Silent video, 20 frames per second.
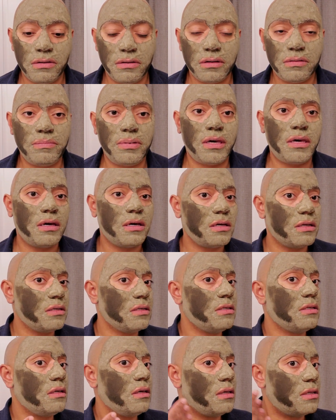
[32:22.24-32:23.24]

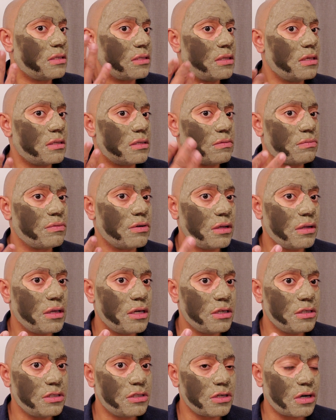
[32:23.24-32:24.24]
Because it's this
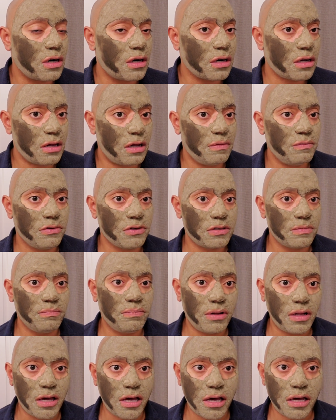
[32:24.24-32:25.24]
really dark, almost
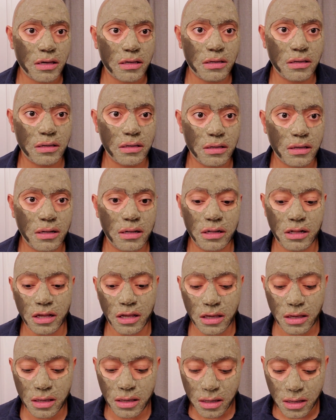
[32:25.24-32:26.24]
black
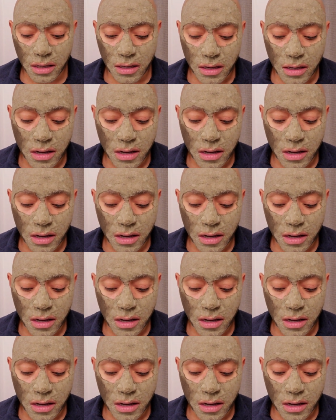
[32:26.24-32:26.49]
clay,